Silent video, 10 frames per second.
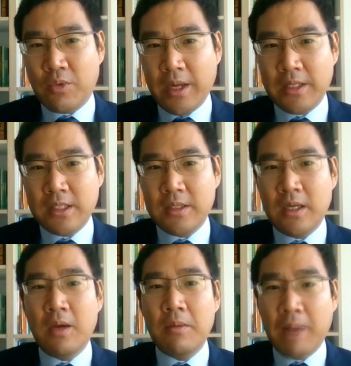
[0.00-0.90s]
rates
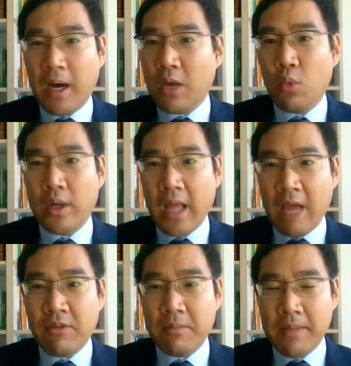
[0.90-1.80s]
by
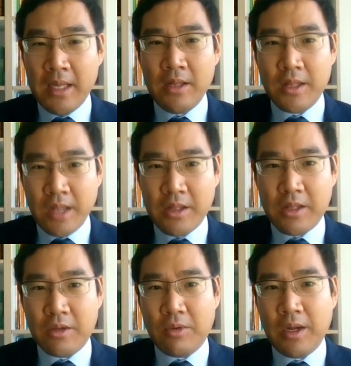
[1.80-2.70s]
whatever means
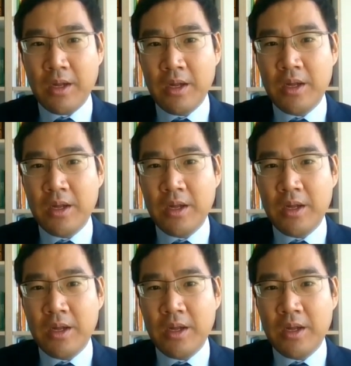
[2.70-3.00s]
necessary,